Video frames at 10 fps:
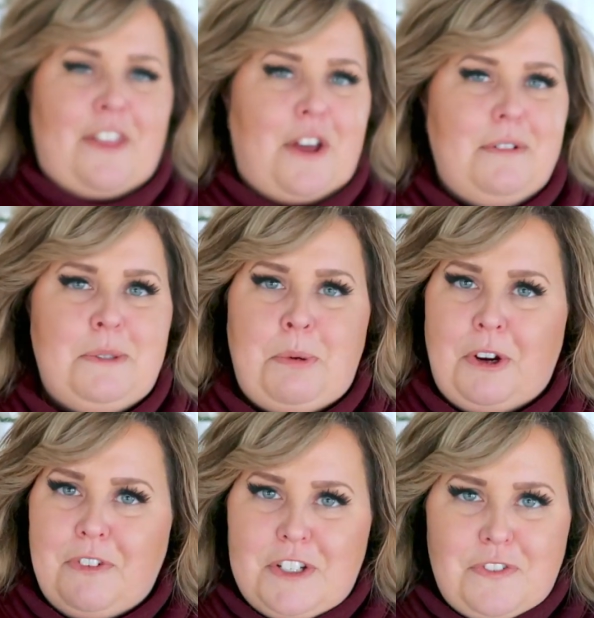I thought it was
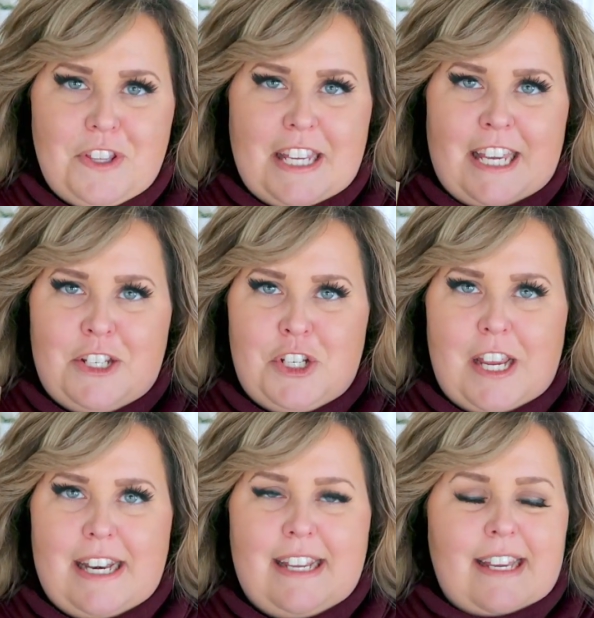perfect for the
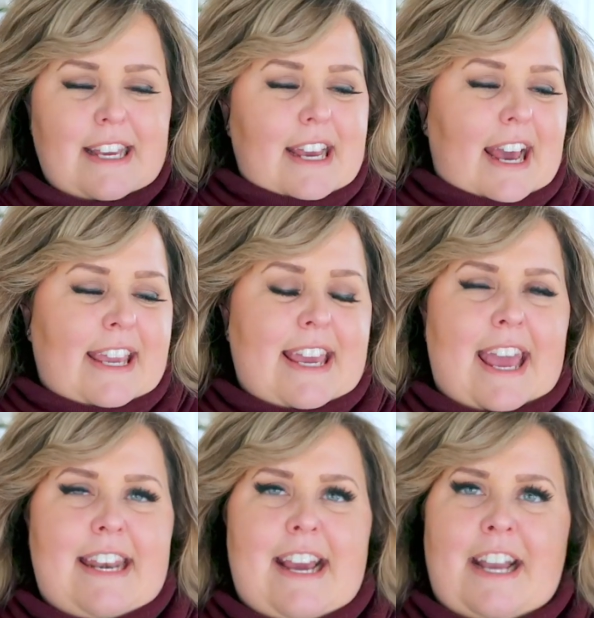kitchen.
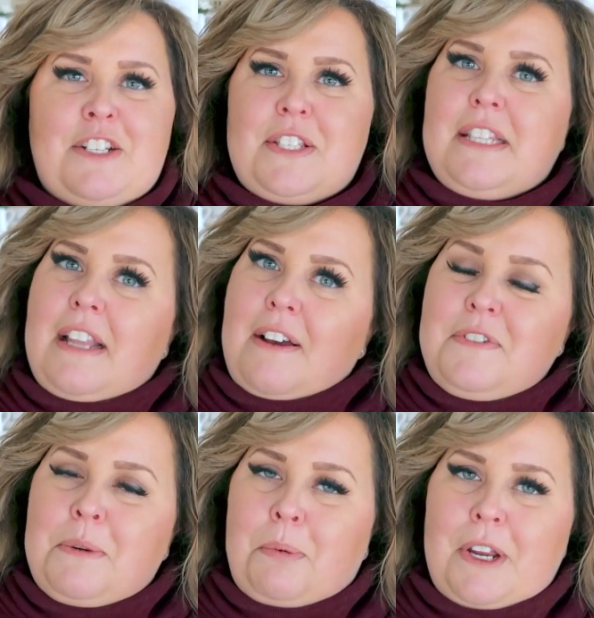Again, I just
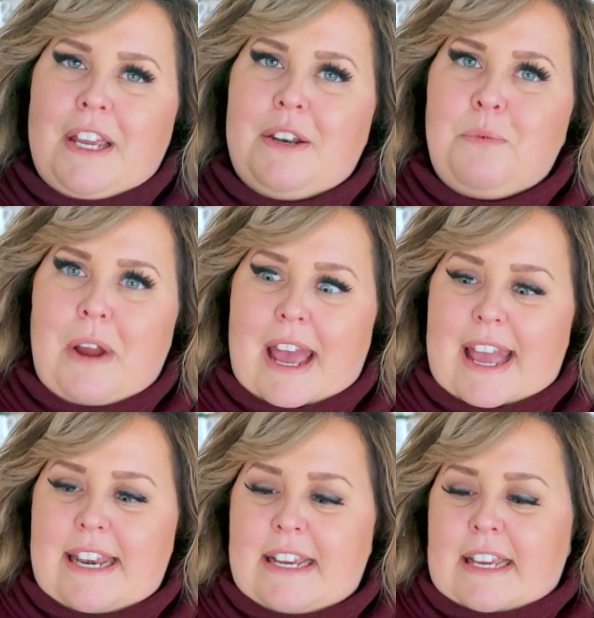love to bring in
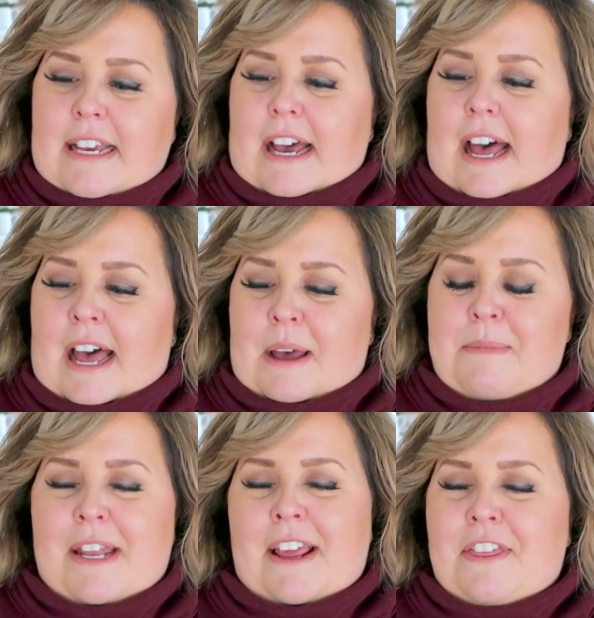red,
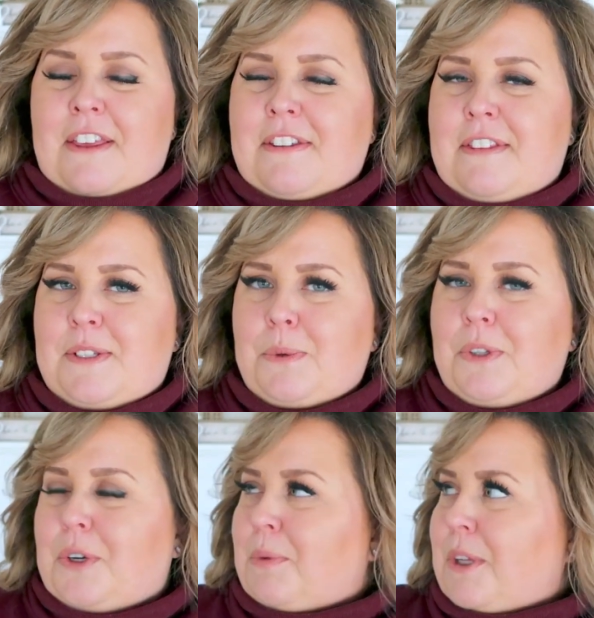um, and I think that these
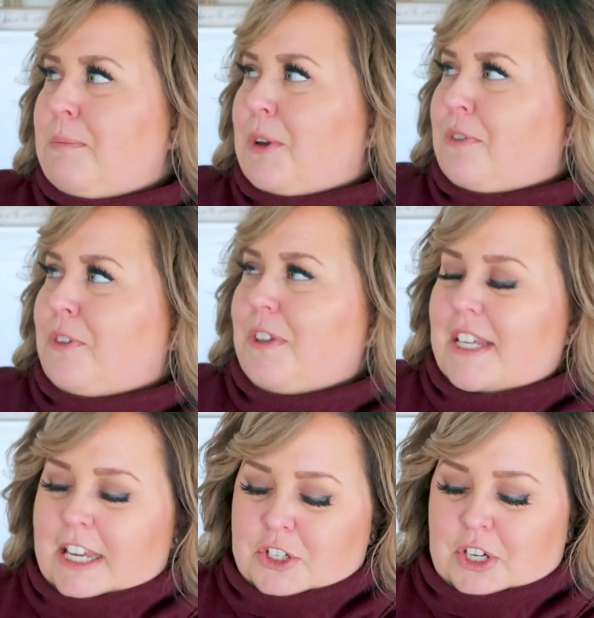will look really beautiful in
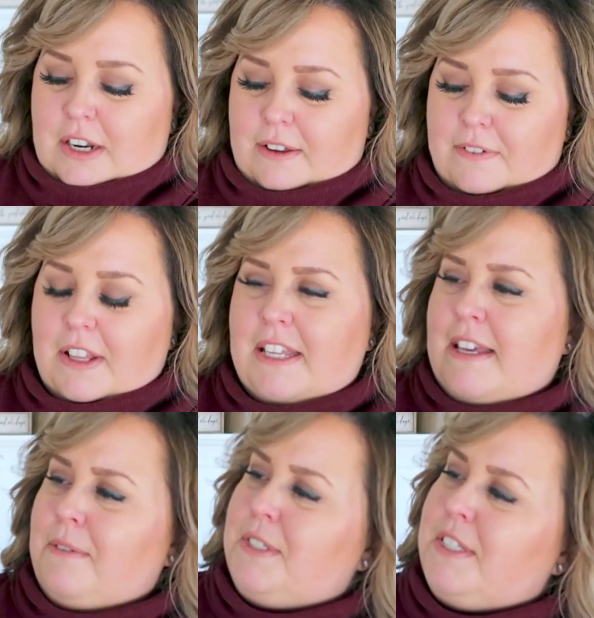the kitchen. I felt like
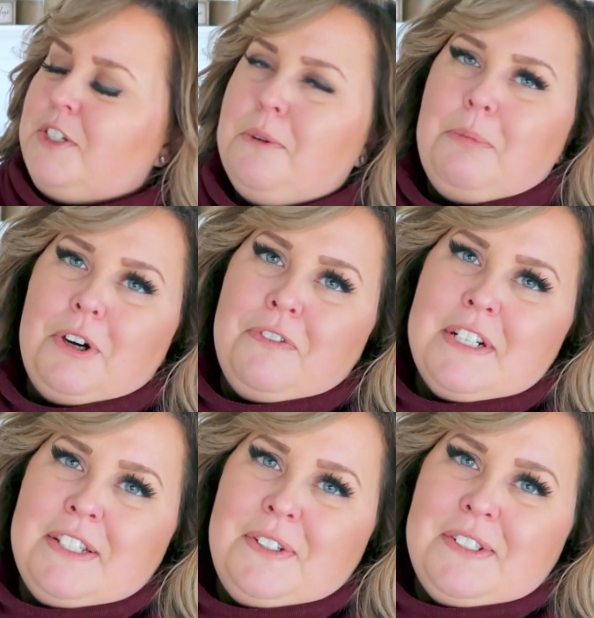that was such a
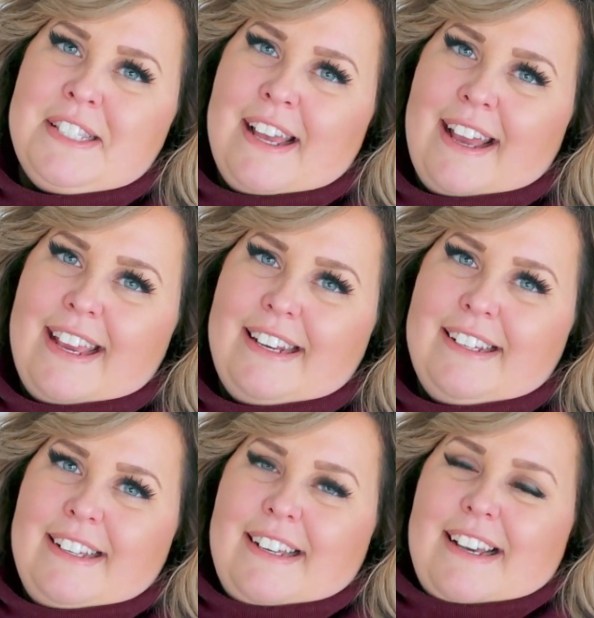perfect little
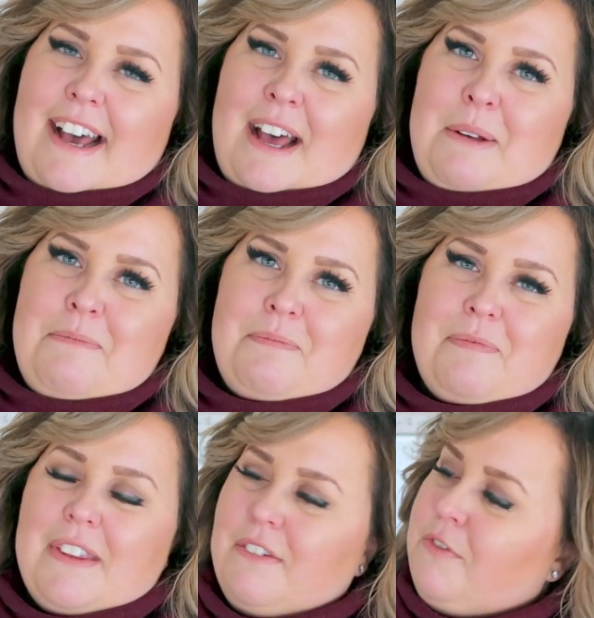sign um,
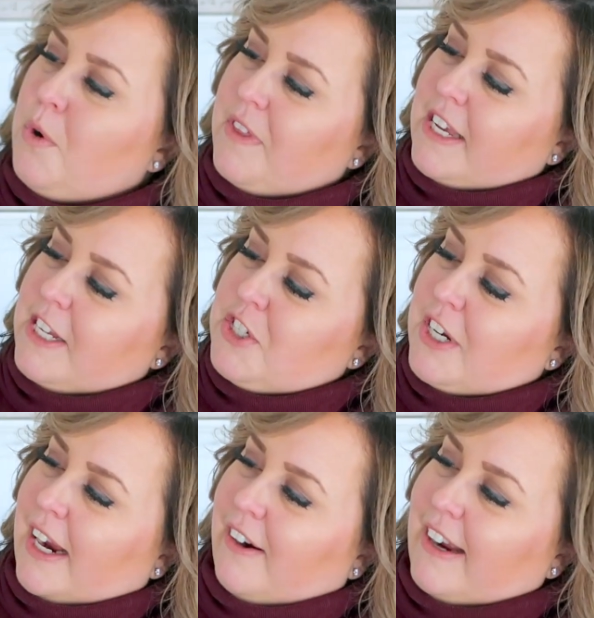for the
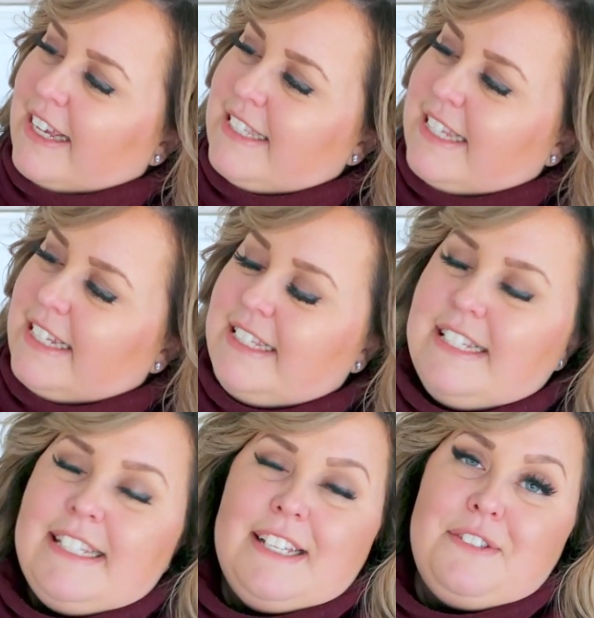kitchen area, since
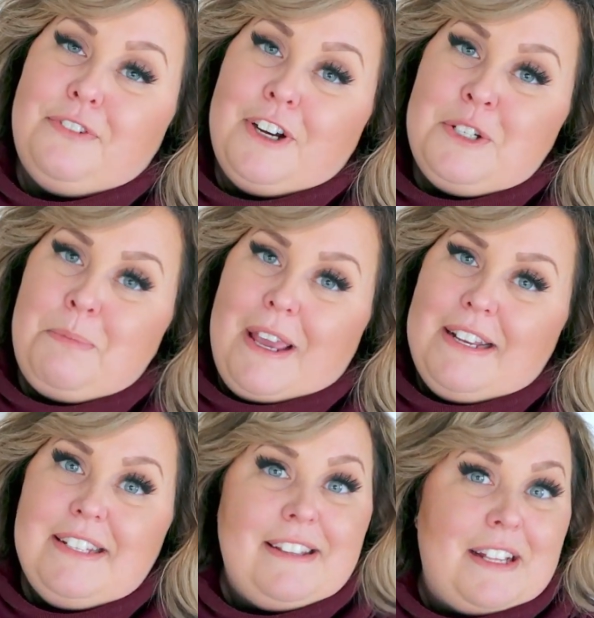it says fresh
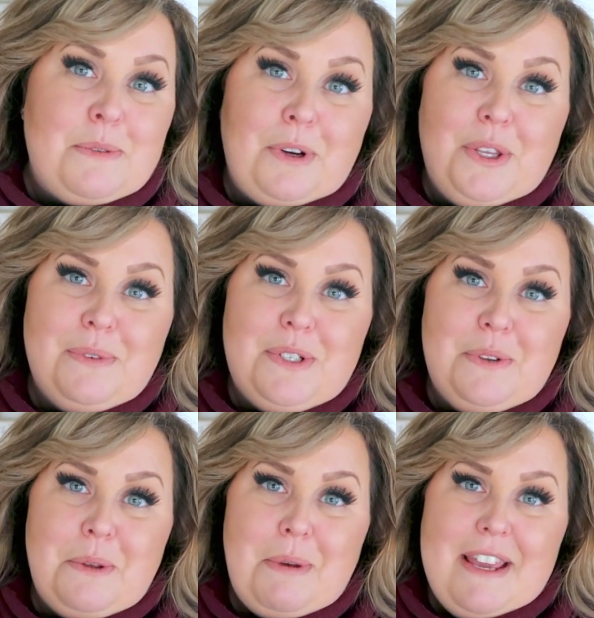baked, and that's where you would
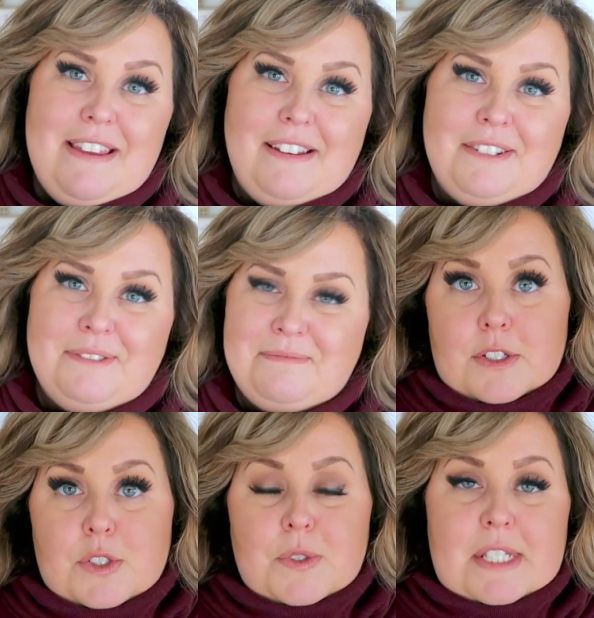do the baking.
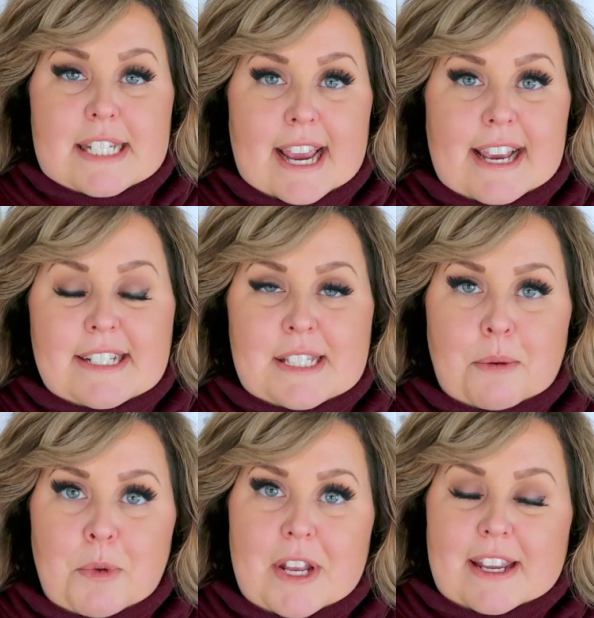So staying
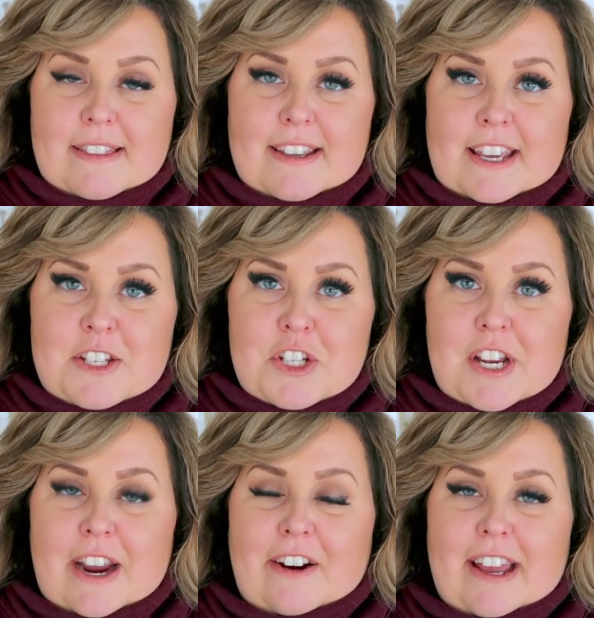somewhat in the
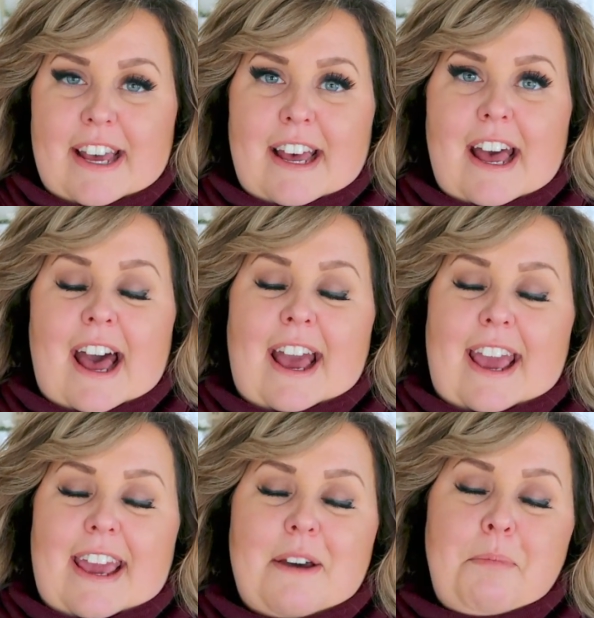kitchen area,
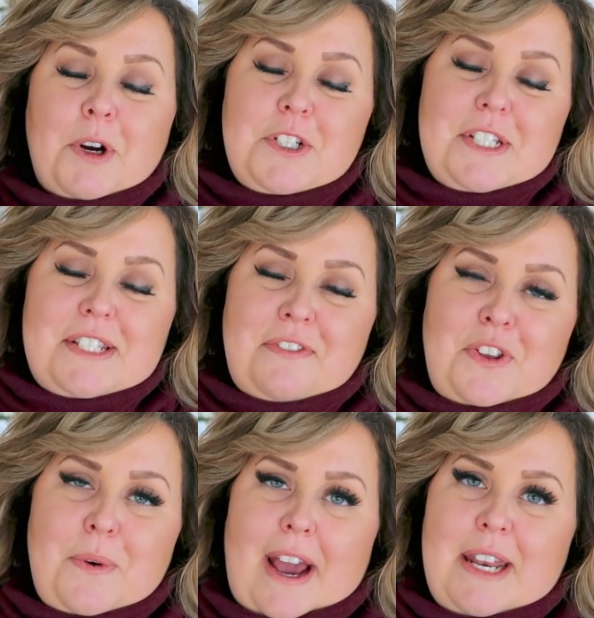I purchased a
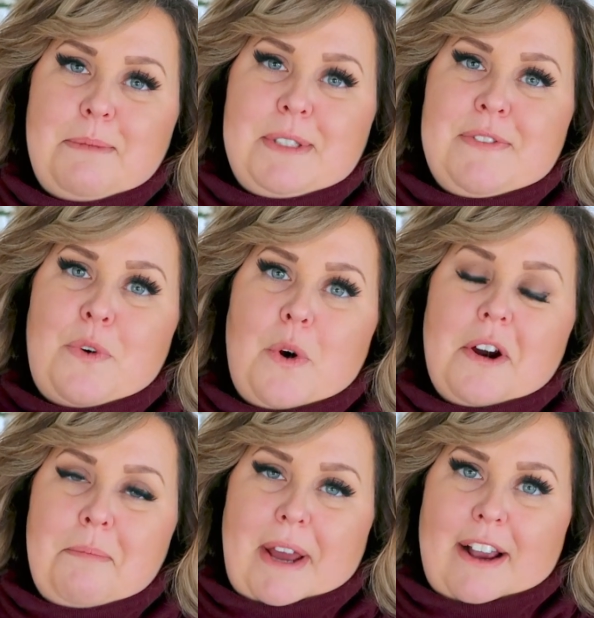few items
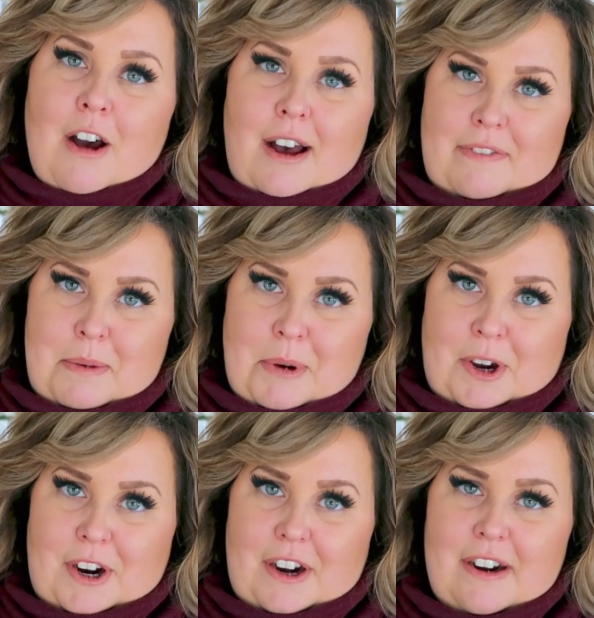for my coffee
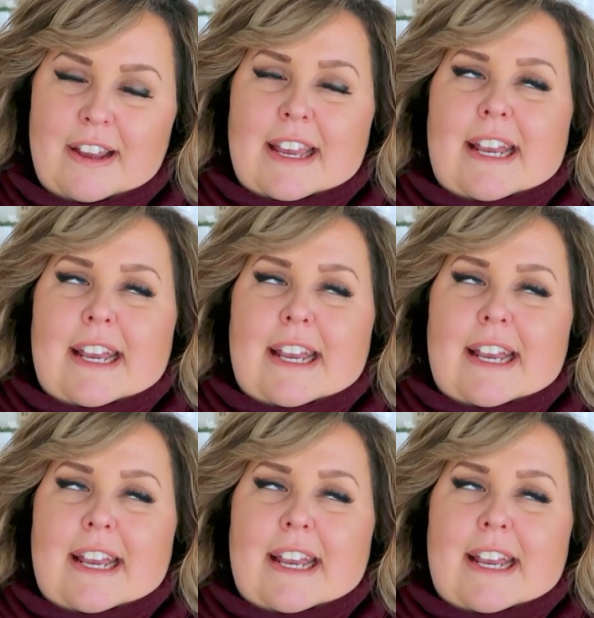bar.